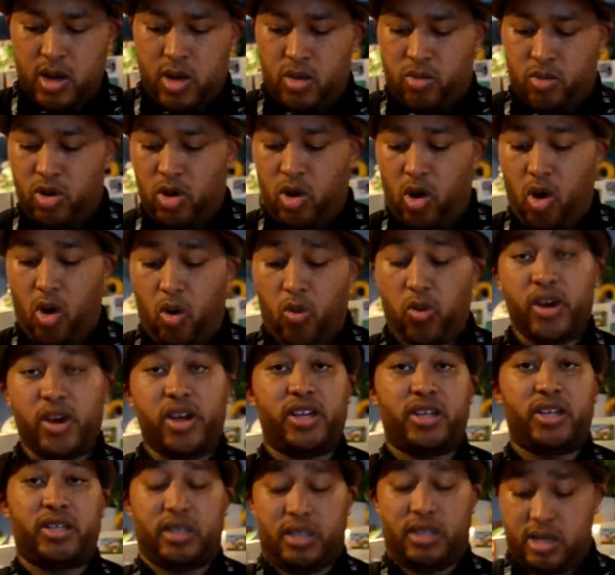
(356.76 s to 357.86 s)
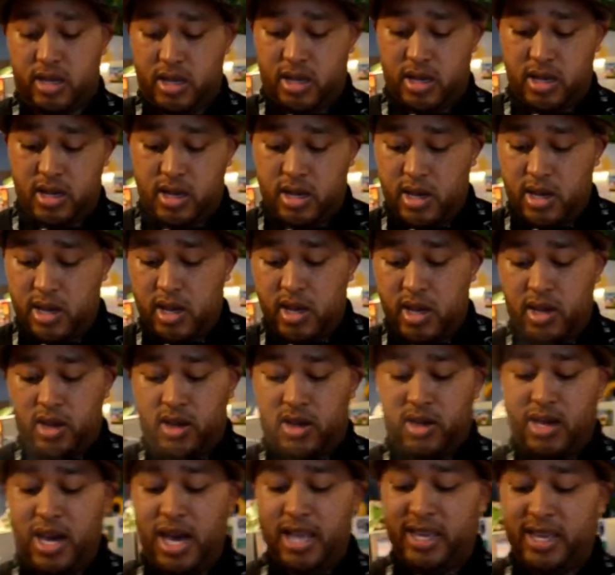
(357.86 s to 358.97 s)
But always, you
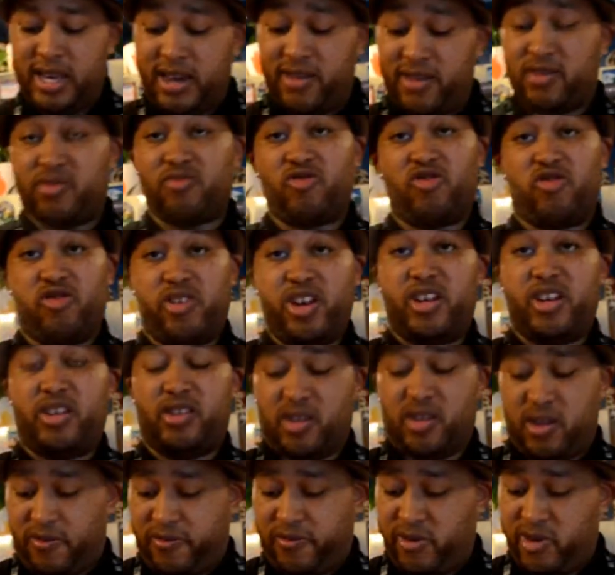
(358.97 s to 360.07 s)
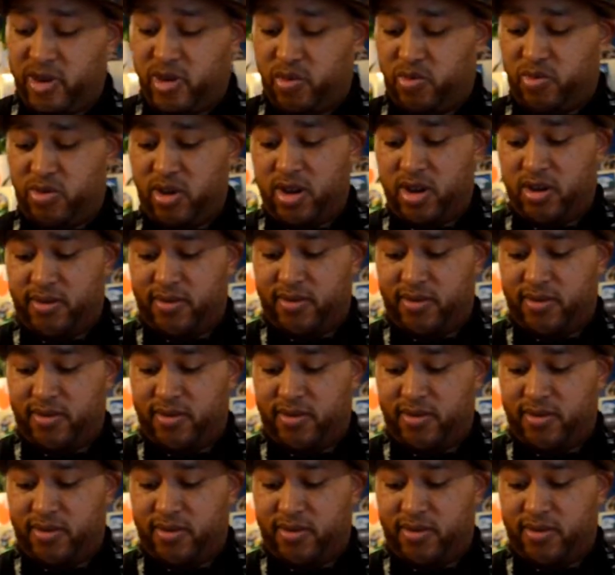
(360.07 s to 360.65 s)
got to have some green stuff on your plate.